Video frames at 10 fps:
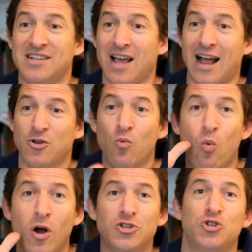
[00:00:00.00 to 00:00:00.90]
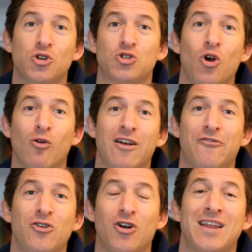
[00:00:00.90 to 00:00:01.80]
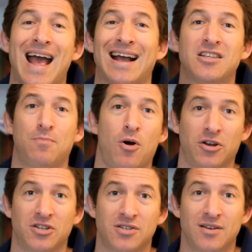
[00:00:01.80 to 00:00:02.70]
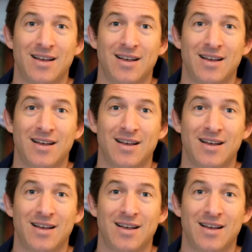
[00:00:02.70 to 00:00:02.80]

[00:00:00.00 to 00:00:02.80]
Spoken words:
I don't want your Torah if you're not going to act upon it.